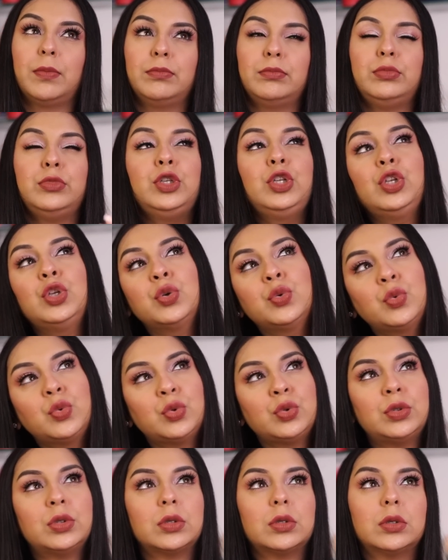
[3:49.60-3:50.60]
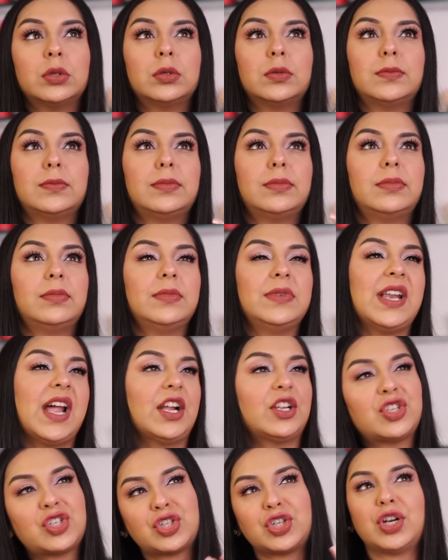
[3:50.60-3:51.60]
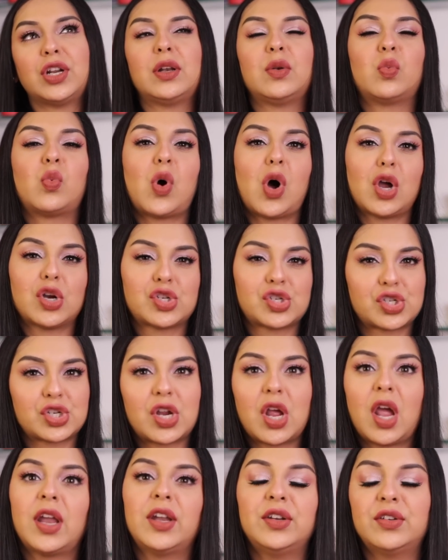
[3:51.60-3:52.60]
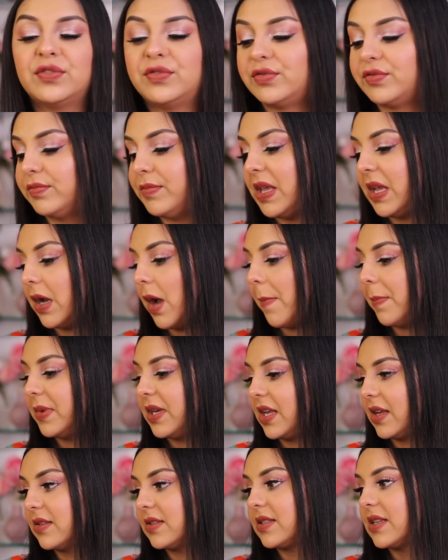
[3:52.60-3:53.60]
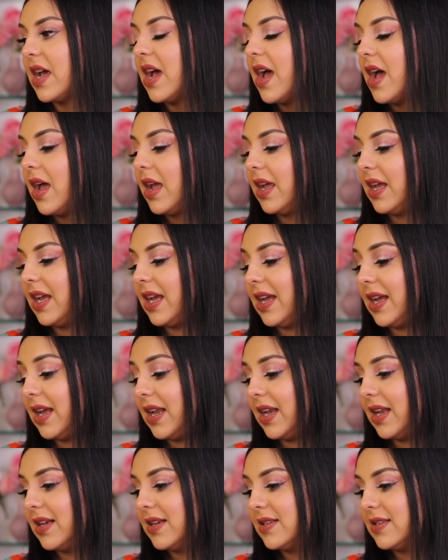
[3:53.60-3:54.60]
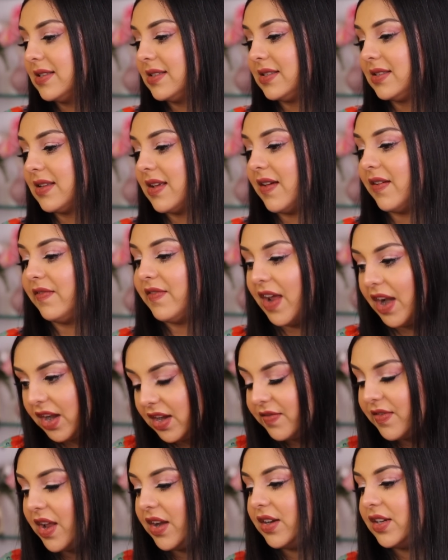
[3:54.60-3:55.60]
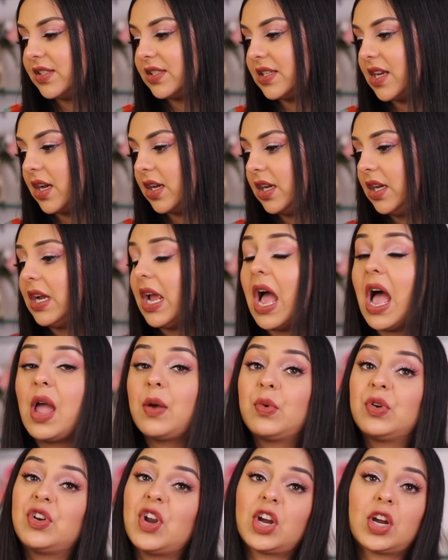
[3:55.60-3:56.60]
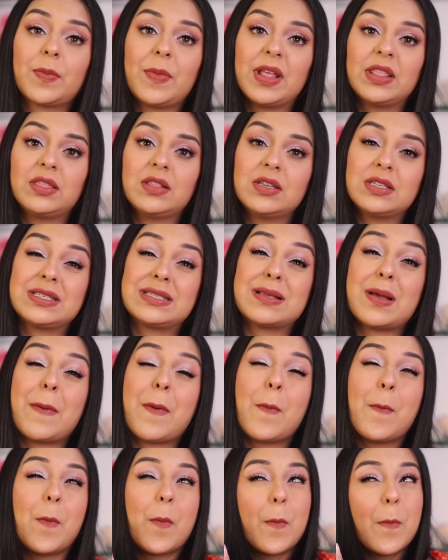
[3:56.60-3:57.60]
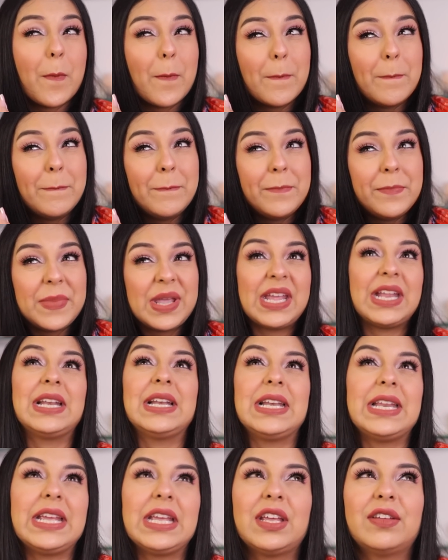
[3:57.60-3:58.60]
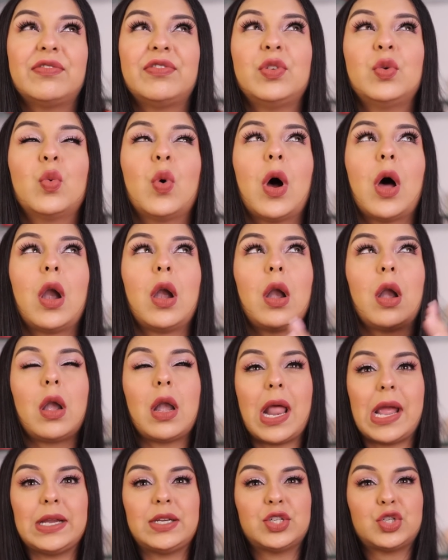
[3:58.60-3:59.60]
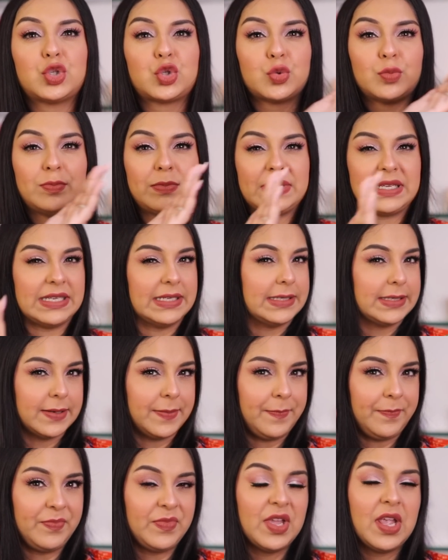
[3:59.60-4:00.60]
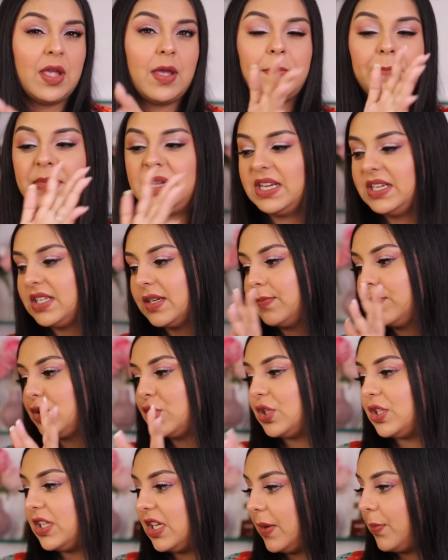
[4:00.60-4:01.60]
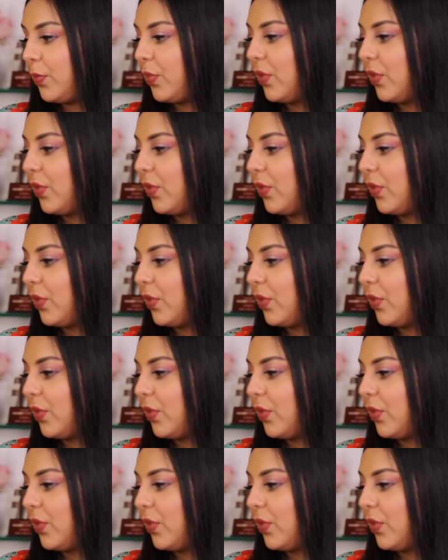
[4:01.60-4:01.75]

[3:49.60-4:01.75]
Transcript: nude, natural wash kind of makeup days. It is very, very stunning. I would recommend this mainly if you are light to medium. Medium to deep